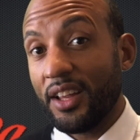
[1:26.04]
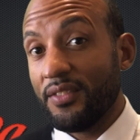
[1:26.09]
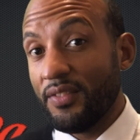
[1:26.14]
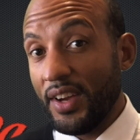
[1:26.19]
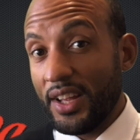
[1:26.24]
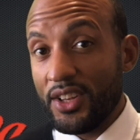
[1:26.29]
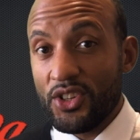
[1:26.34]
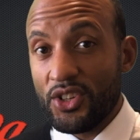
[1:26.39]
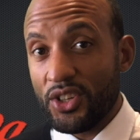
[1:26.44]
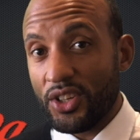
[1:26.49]

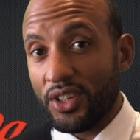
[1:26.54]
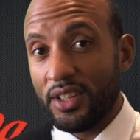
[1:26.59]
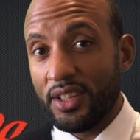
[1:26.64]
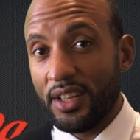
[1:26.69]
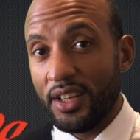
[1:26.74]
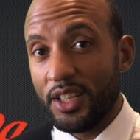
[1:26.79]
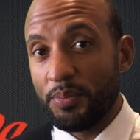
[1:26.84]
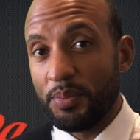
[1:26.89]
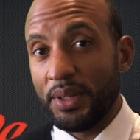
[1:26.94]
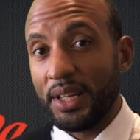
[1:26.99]

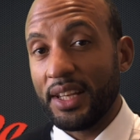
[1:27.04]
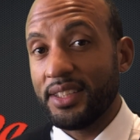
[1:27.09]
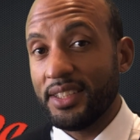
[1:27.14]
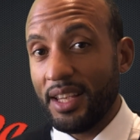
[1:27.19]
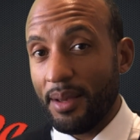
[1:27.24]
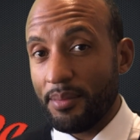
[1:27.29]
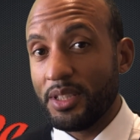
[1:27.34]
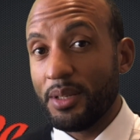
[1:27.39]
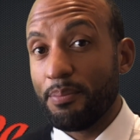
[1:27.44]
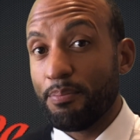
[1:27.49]
convention has been
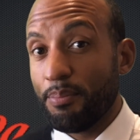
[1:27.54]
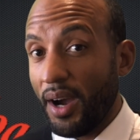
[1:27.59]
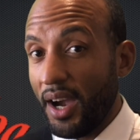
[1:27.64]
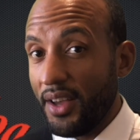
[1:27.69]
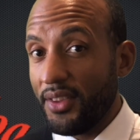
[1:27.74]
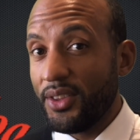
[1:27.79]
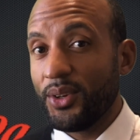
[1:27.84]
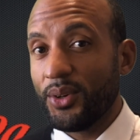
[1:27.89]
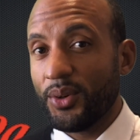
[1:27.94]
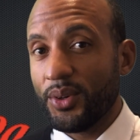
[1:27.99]
accepted
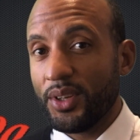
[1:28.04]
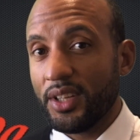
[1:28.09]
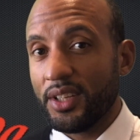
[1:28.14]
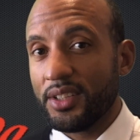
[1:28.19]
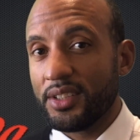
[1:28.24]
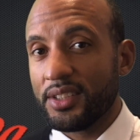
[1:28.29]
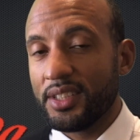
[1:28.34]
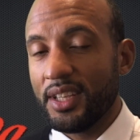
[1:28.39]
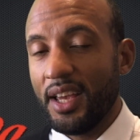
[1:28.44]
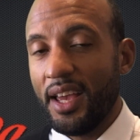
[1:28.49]
by the
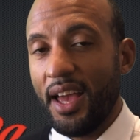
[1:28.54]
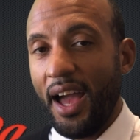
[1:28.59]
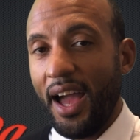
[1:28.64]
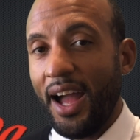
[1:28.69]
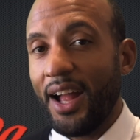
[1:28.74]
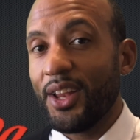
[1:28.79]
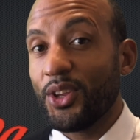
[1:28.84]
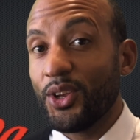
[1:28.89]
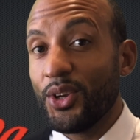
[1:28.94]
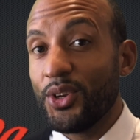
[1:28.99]
audience,
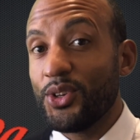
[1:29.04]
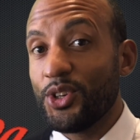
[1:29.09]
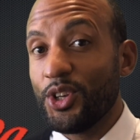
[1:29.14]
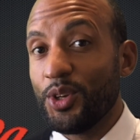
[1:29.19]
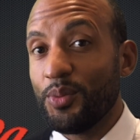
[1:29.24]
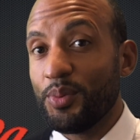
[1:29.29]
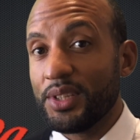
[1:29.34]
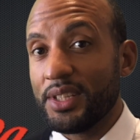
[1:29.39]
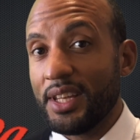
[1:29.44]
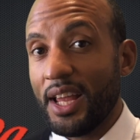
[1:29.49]
and
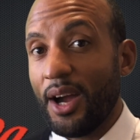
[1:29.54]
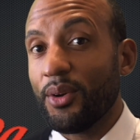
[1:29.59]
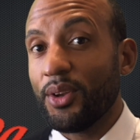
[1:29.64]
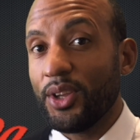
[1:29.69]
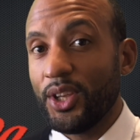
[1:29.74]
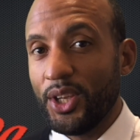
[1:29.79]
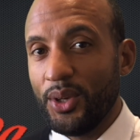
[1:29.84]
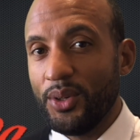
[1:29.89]
YouTubers now